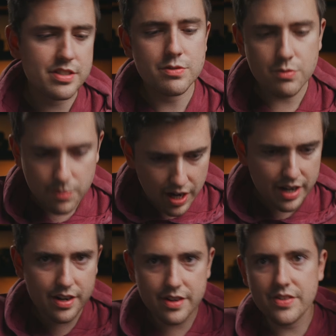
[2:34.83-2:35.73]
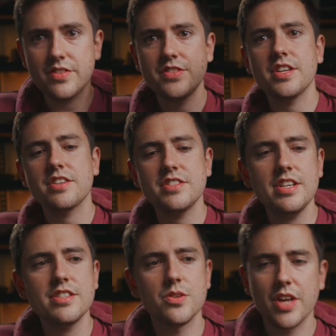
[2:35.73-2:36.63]
is wider than
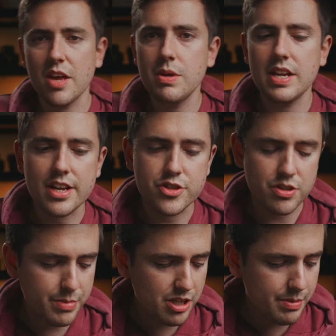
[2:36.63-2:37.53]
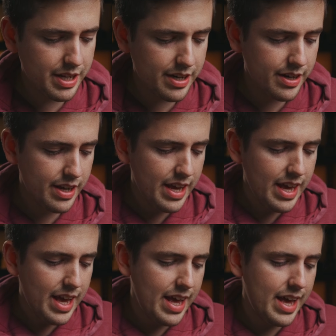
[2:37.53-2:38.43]
16, so it gave me an extra millimeter.
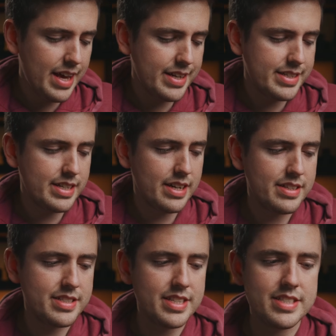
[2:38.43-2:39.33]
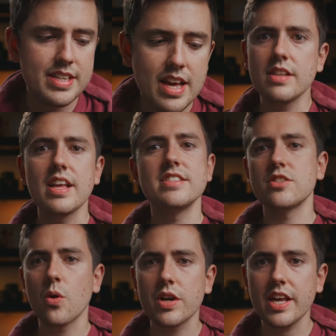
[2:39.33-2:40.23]
And since the lens
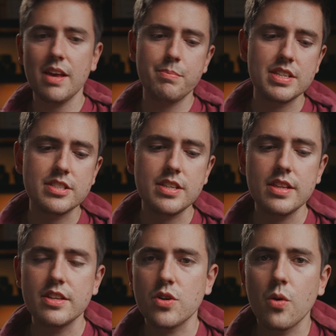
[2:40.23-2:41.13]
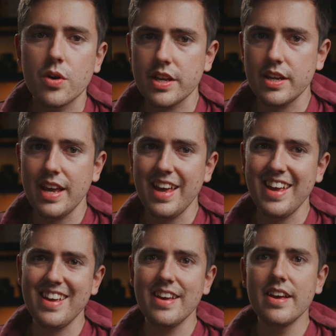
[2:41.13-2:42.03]
is already APS-C and there's already a